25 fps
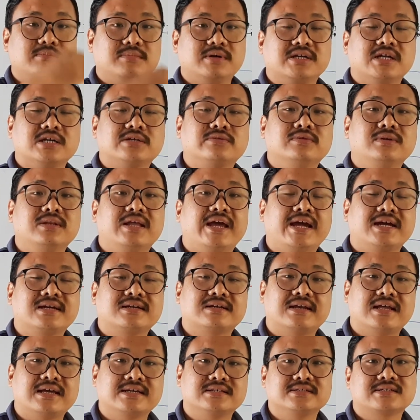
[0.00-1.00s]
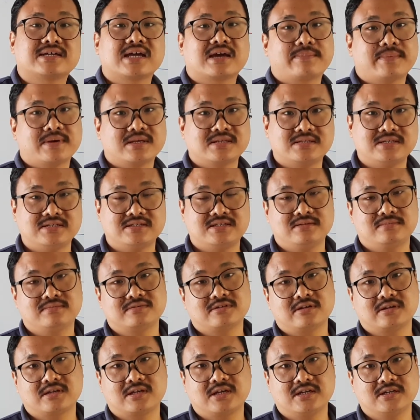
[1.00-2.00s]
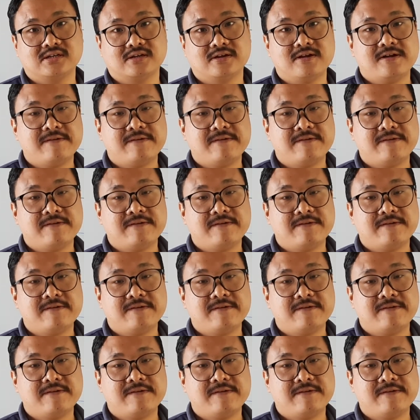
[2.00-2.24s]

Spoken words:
but it will act like a capacitive circuit.